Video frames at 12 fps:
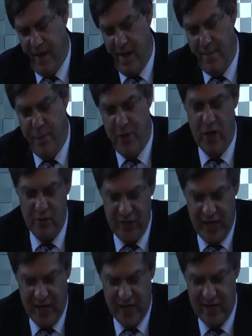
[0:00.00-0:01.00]

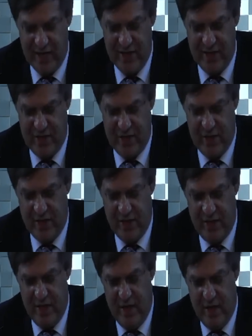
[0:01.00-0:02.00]
project in a certain
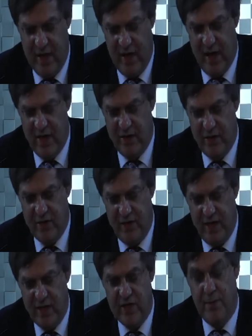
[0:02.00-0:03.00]

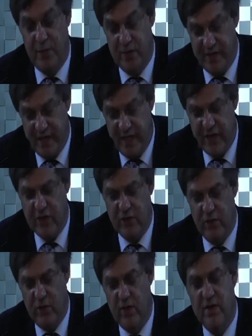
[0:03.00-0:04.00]
jurisdiction. Procedure
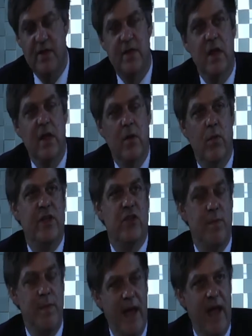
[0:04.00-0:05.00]
rules which
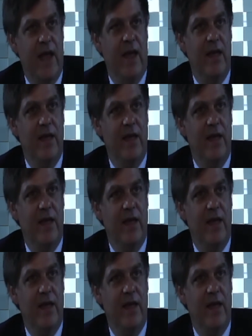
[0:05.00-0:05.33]
may